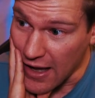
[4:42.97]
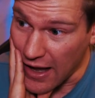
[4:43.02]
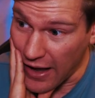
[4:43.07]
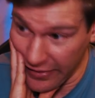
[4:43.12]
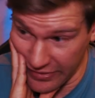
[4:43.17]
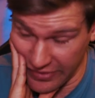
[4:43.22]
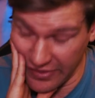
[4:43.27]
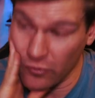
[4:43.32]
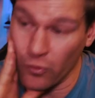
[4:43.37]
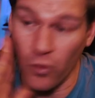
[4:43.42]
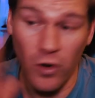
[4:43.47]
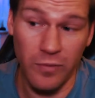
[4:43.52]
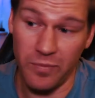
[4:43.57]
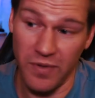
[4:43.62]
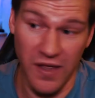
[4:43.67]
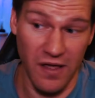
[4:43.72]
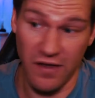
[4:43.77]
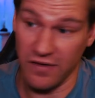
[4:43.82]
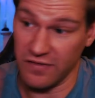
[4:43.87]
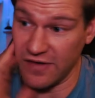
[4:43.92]
I, they were
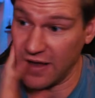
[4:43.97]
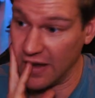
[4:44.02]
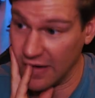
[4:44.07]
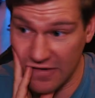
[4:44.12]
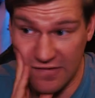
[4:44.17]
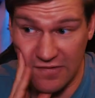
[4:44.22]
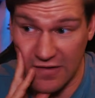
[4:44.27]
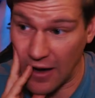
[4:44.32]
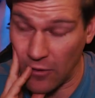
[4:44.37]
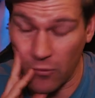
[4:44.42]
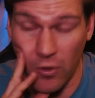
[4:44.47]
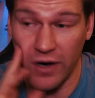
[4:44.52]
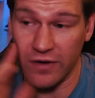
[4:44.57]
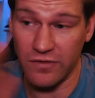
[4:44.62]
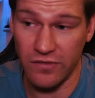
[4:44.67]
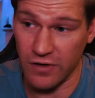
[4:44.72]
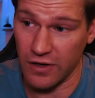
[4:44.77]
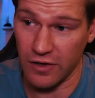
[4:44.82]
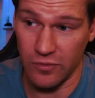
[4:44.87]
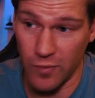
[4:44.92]
being dicks. I wanted
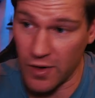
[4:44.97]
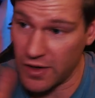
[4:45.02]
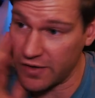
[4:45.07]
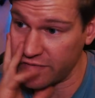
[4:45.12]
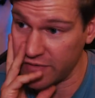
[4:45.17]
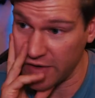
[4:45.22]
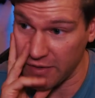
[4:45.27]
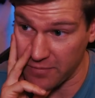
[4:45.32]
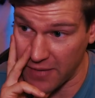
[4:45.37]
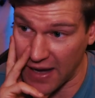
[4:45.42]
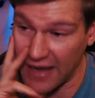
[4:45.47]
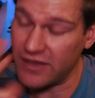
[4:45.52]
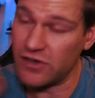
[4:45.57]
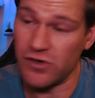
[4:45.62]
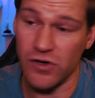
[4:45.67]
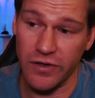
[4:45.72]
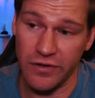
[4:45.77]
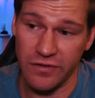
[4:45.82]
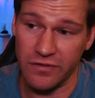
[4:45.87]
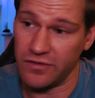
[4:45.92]
to get rid of them. I
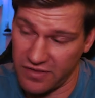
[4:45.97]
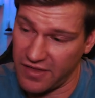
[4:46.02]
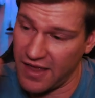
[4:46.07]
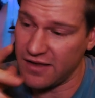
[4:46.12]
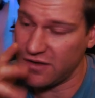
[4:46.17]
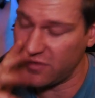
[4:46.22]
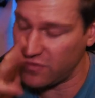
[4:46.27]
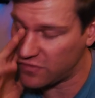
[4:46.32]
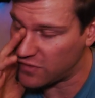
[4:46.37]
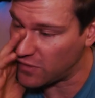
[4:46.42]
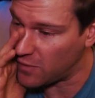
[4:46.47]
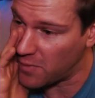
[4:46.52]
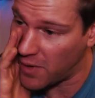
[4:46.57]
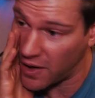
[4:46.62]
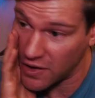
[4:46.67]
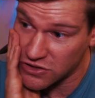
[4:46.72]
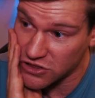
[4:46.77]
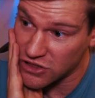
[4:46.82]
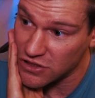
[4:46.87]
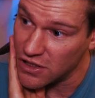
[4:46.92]
couldn't. Thank you so
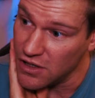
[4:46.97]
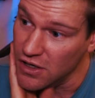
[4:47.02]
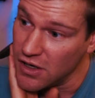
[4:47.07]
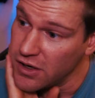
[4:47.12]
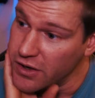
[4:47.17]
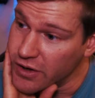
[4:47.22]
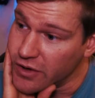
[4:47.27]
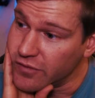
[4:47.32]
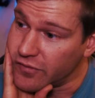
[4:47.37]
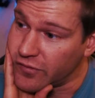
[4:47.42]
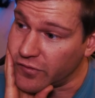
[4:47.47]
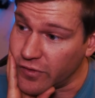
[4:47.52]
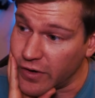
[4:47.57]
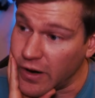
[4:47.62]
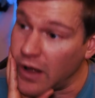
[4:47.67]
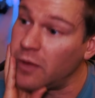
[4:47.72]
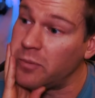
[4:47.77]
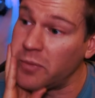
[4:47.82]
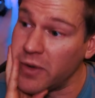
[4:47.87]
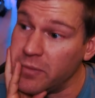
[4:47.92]
much for
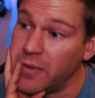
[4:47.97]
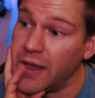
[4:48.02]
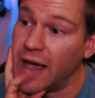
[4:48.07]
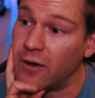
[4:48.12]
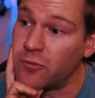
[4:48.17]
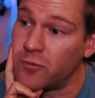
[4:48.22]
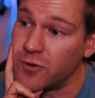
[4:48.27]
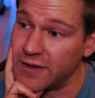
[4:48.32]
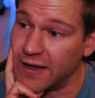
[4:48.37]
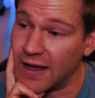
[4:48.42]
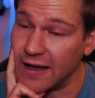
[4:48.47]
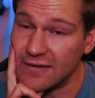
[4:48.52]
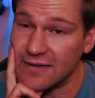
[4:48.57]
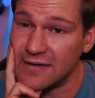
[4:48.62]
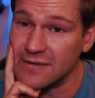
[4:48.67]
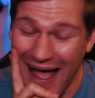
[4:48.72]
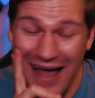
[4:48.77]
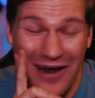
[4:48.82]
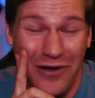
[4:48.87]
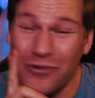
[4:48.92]
helping me out with that.
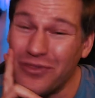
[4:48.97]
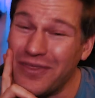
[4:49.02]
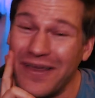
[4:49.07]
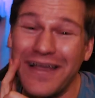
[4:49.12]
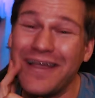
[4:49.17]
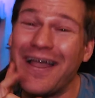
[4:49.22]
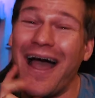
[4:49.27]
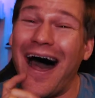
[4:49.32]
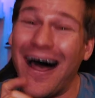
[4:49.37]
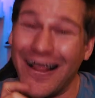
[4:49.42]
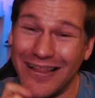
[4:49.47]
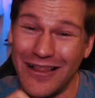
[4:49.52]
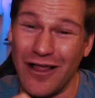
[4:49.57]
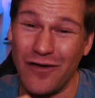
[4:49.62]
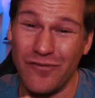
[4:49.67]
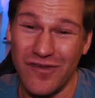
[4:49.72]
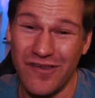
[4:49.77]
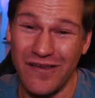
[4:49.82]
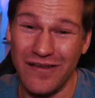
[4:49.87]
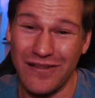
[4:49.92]
I don't think God
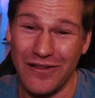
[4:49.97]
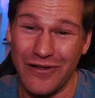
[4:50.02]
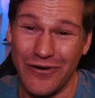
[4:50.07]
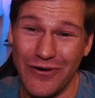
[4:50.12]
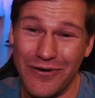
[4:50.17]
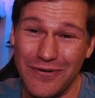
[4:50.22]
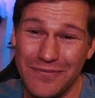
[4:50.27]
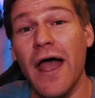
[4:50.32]
loves Hitler.